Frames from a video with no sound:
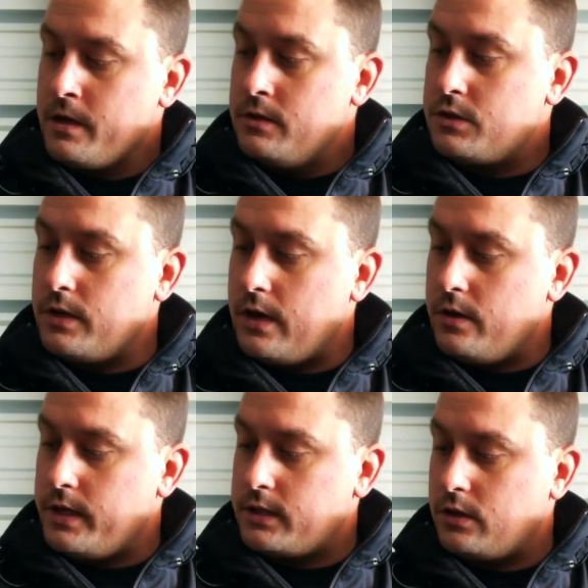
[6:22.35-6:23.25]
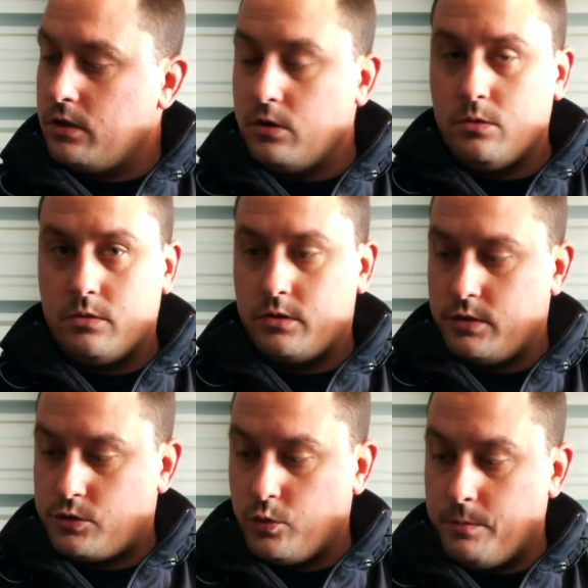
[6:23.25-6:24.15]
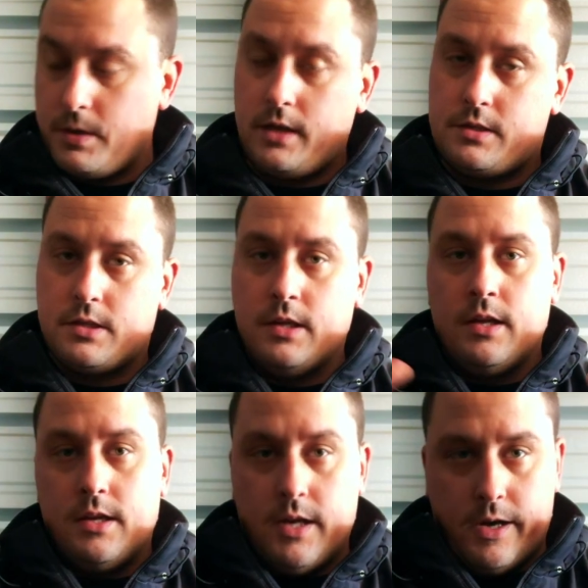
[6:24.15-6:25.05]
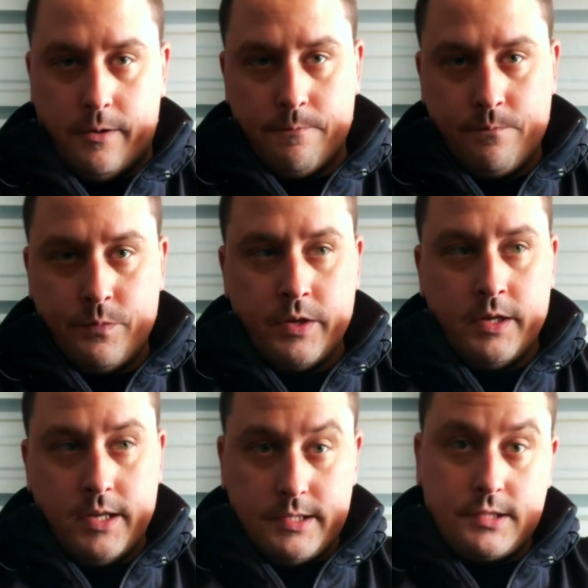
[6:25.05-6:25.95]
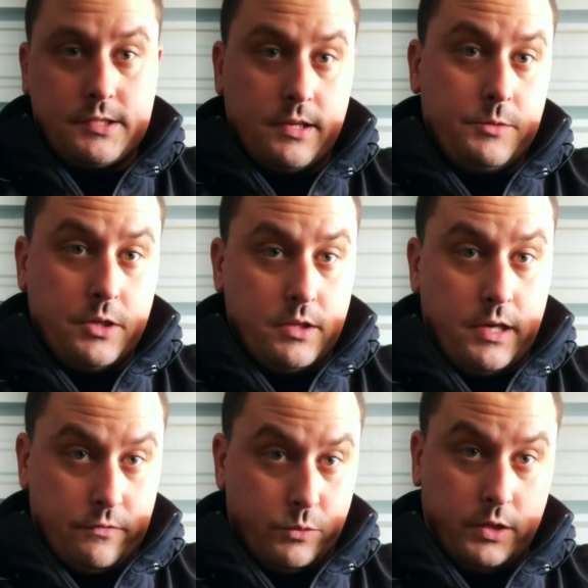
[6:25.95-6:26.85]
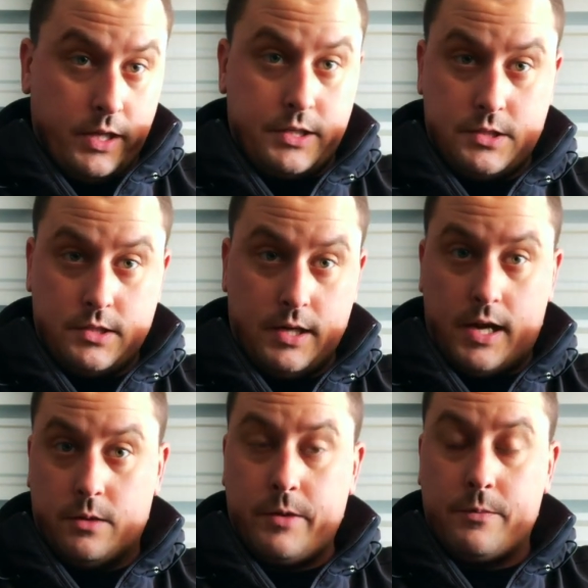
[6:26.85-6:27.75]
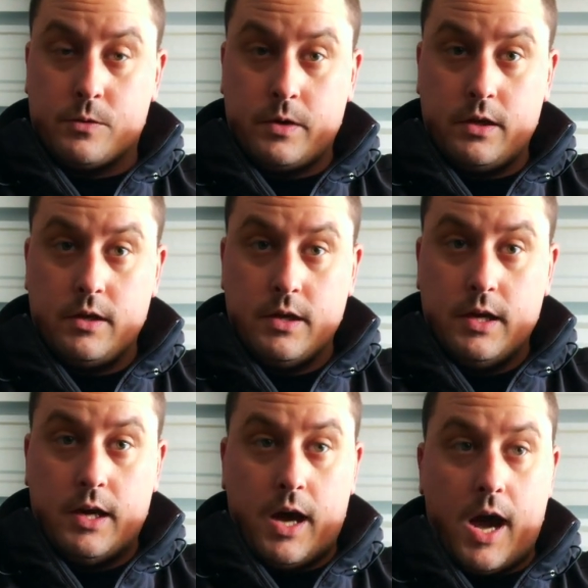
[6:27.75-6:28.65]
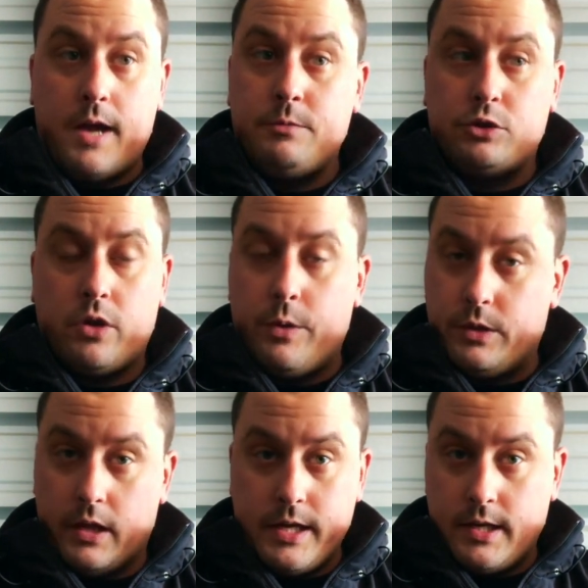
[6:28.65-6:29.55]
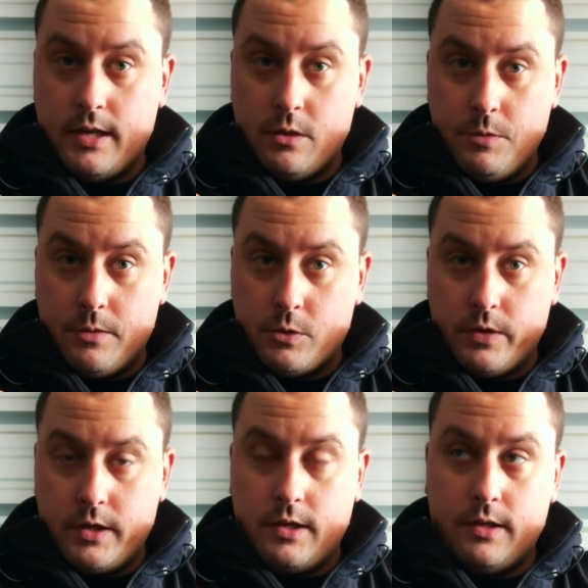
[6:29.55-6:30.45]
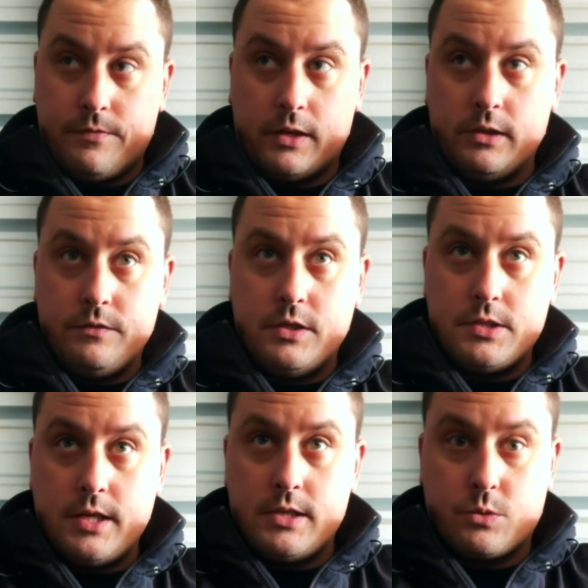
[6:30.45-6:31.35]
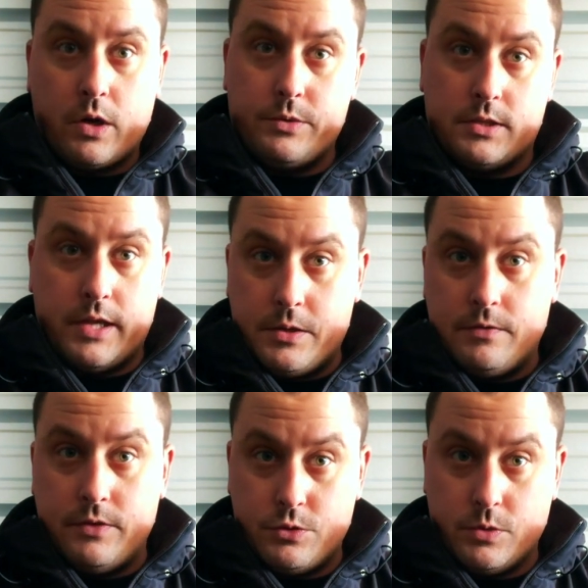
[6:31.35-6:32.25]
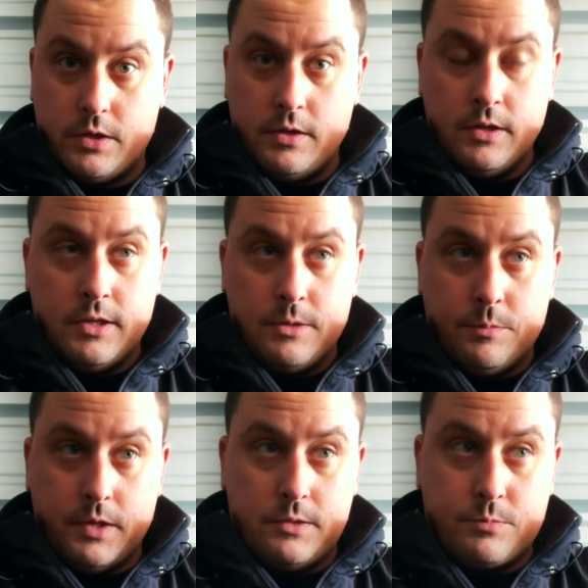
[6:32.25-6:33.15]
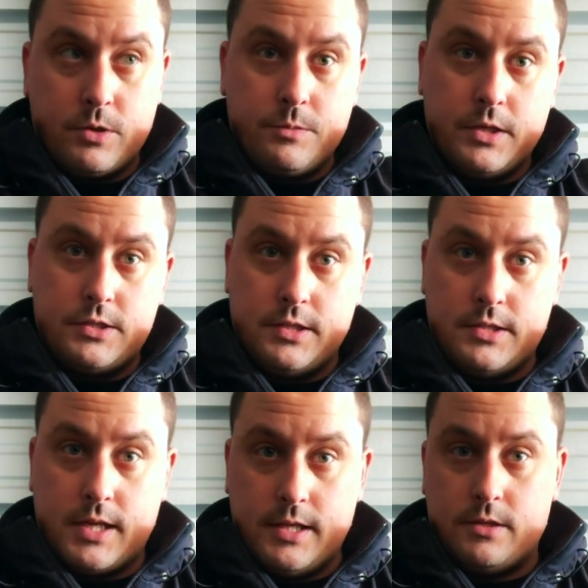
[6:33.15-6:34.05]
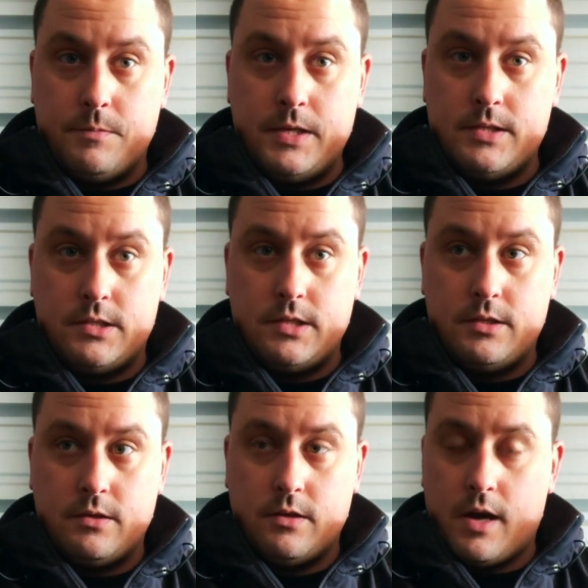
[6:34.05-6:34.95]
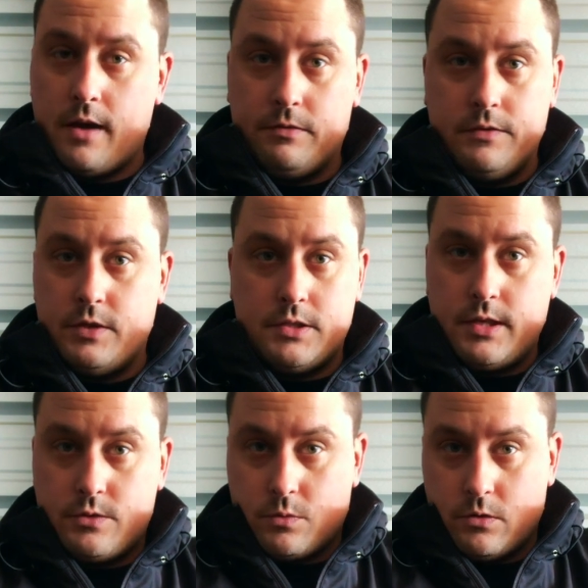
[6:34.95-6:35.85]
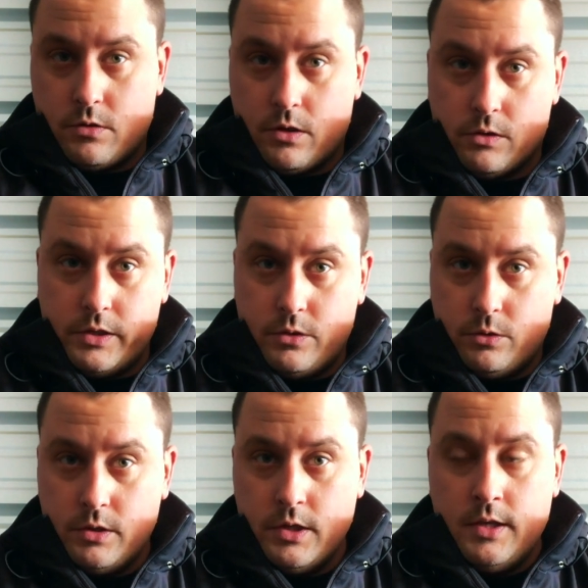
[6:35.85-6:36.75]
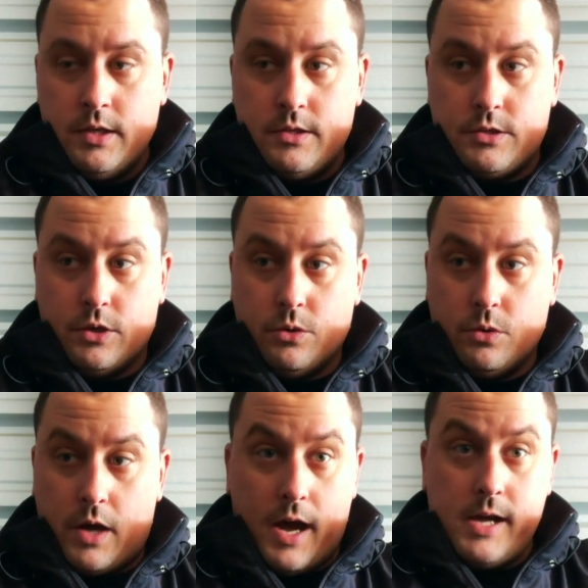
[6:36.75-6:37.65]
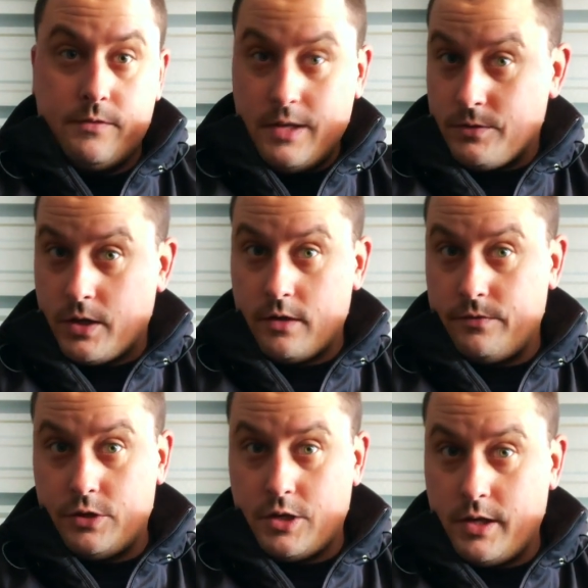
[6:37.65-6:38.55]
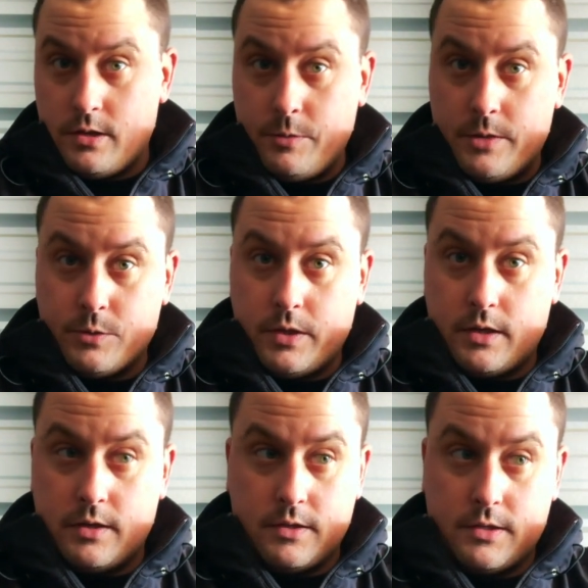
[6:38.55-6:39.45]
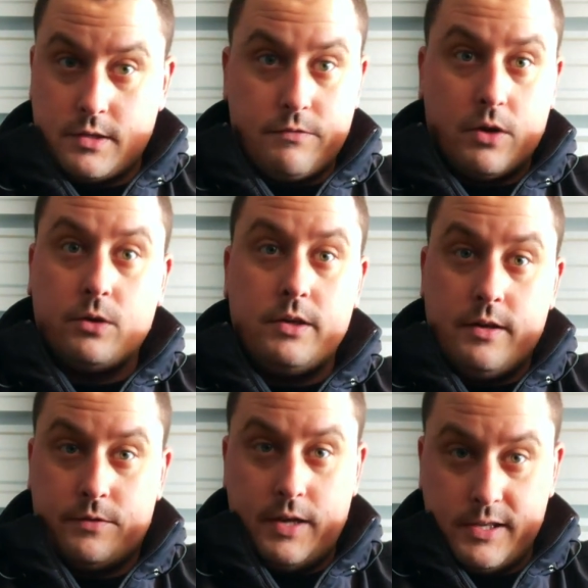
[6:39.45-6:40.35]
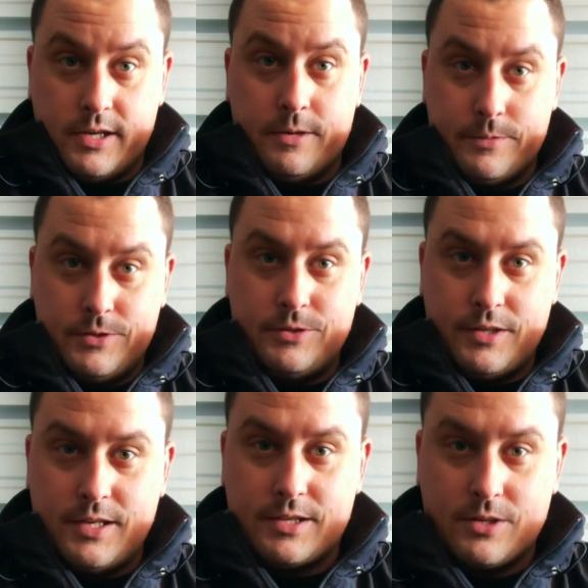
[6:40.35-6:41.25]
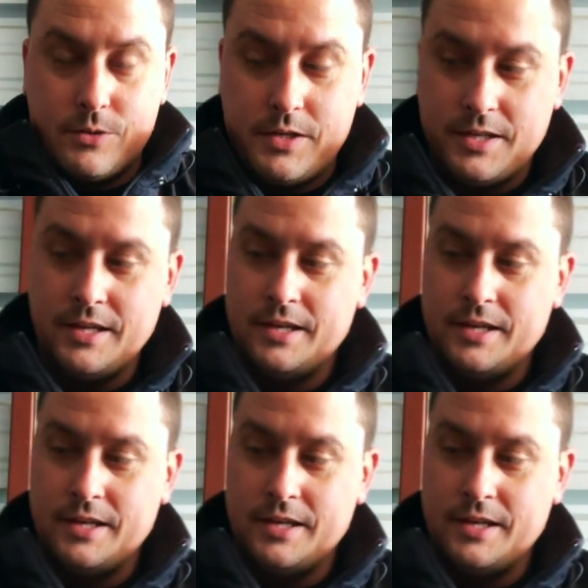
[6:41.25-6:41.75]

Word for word: So now I like to go to swim baits. Now, this is the time of year that everyone likes an Alabama rig. I'm sure I would like an Alabama rig if I lived in states where I was allowed to fish one. But pretty much since they hit the main scene, I've lived in states where they're illegal. So I have never caught a fish on an Alabama rig because I've hardly ever had the opportunity to throw it.